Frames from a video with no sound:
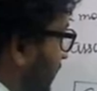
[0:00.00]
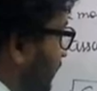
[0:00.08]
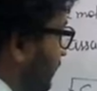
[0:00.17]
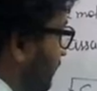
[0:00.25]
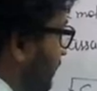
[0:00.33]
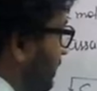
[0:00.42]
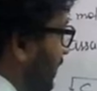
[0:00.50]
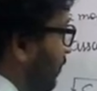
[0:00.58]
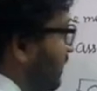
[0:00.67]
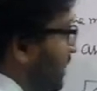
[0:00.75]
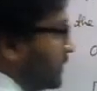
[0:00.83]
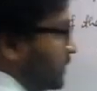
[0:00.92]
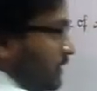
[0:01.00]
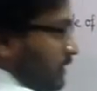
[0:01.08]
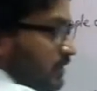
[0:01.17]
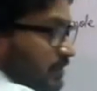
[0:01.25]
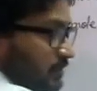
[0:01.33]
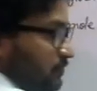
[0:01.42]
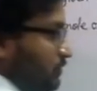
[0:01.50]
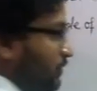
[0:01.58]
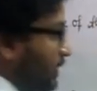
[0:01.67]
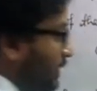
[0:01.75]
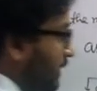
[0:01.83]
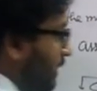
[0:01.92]
of hydrogen will be how much?
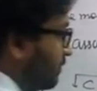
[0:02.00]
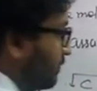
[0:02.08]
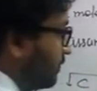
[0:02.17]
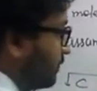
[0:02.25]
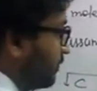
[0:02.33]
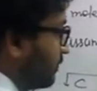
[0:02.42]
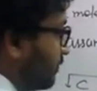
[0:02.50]
3 gram.